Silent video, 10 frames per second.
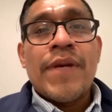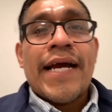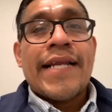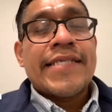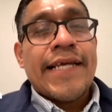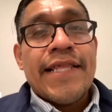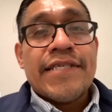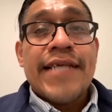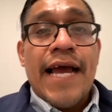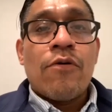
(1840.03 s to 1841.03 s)
I got to take care of the
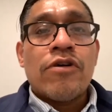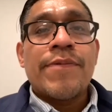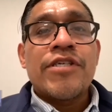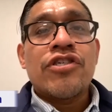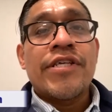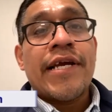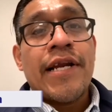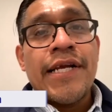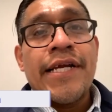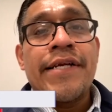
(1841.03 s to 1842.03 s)
sidewalks, make sure they're
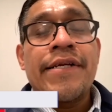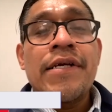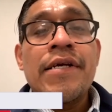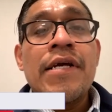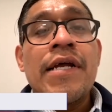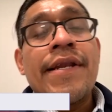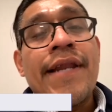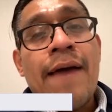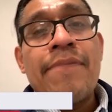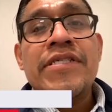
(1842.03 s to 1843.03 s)
clean,
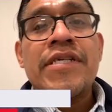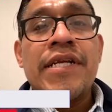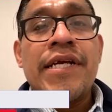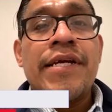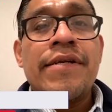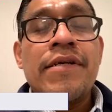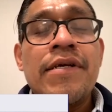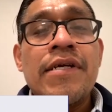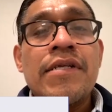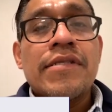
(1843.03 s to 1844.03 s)
lobby's clean,
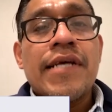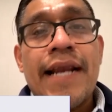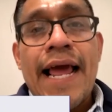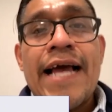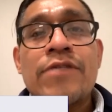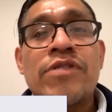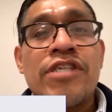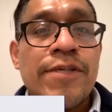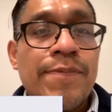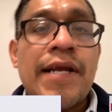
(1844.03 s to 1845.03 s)
the glass, we
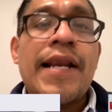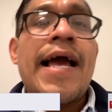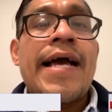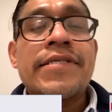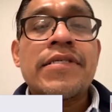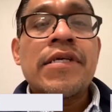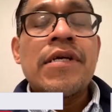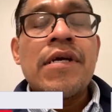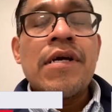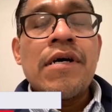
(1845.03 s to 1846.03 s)
touch up the glass,
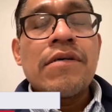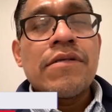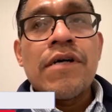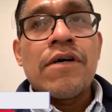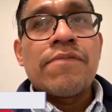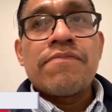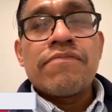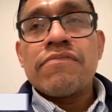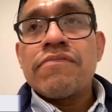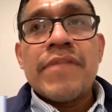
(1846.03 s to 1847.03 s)

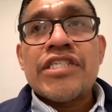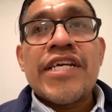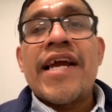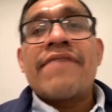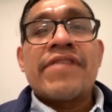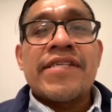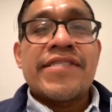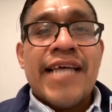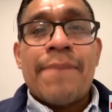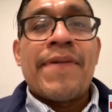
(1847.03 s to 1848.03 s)
make sure everything's
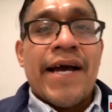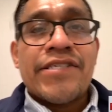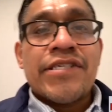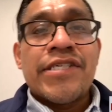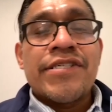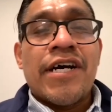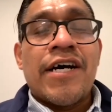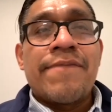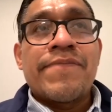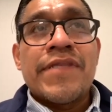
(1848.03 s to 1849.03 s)
top notch, because
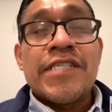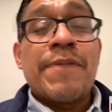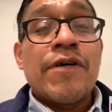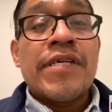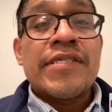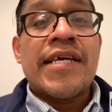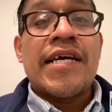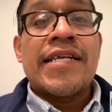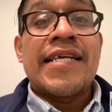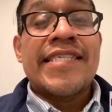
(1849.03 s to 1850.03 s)
this building is
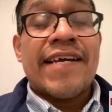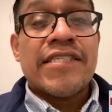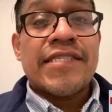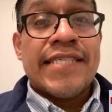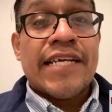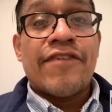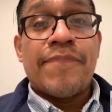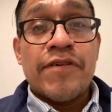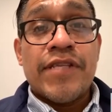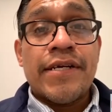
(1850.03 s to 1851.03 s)
an executive
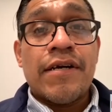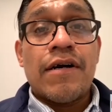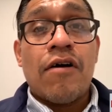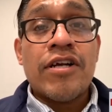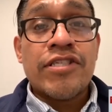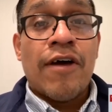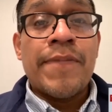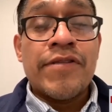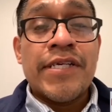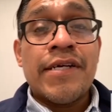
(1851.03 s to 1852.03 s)
building, RXR
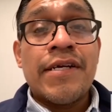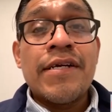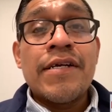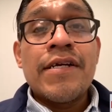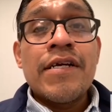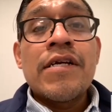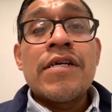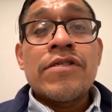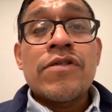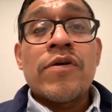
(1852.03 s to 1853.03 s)
building.
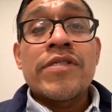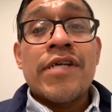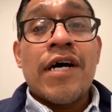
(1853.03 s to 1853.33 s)
So it's,